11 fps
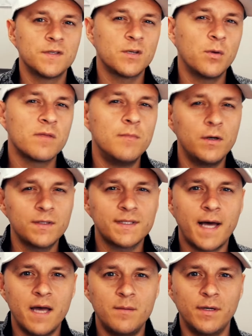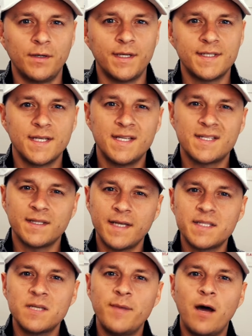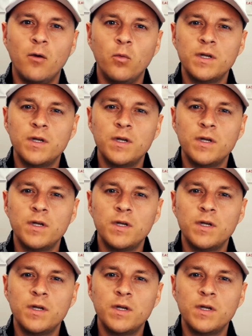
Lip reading: So with most liabilities, it's less about